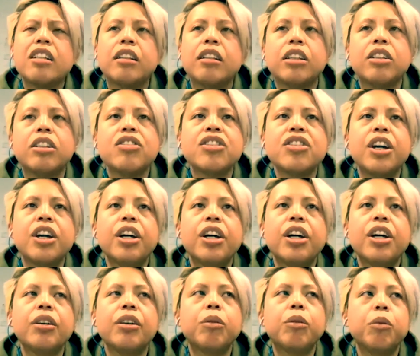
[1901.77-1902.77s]
so
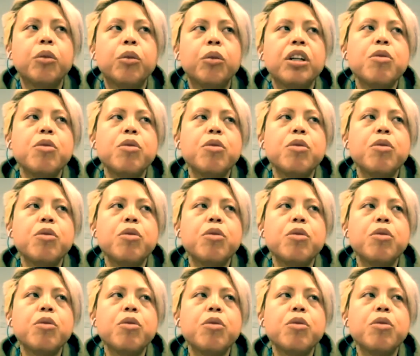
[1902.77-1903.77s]
we do it
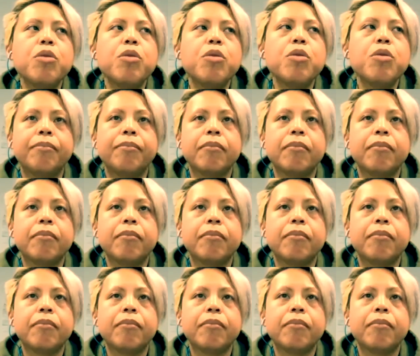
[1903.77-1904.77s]

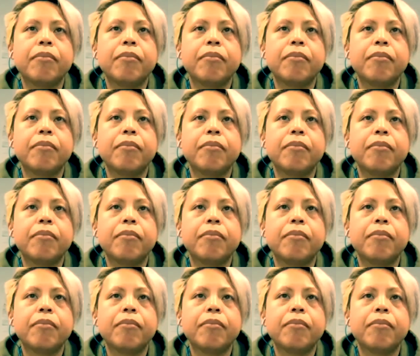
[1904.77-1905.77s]
maybe 3 or
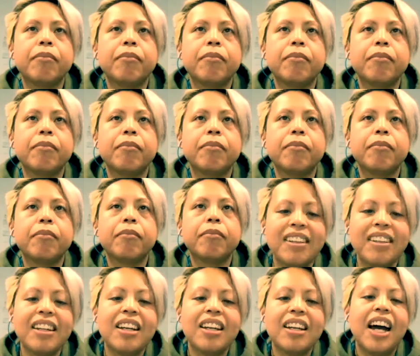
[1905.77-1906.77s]
4 times a year.
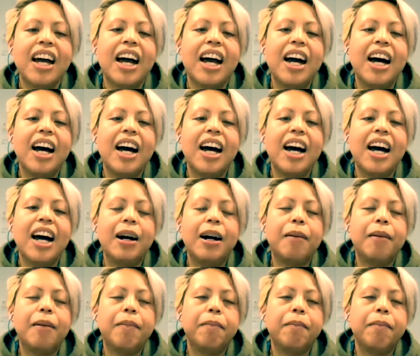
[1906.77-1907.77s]

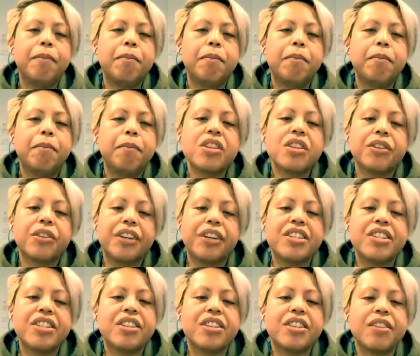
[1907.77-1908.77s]
Most of the rest
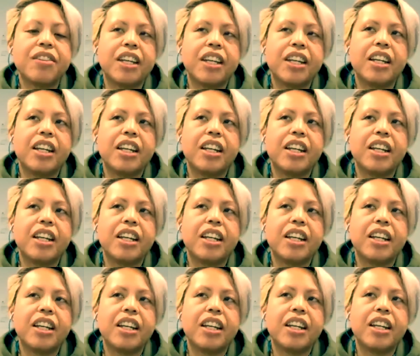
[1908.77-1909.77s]
of it is
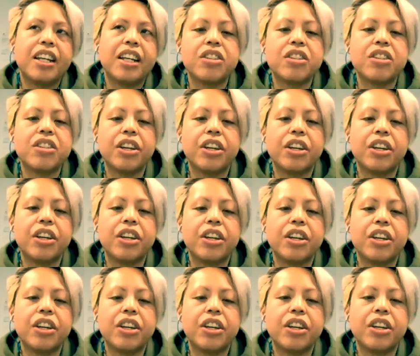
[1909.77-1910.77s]
kind of internal,
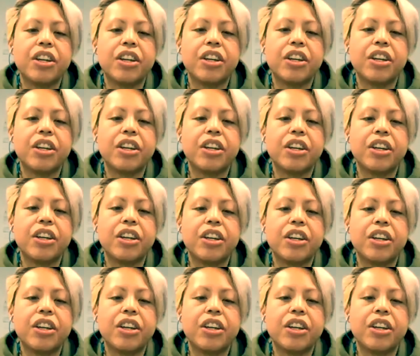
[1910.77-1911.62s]
like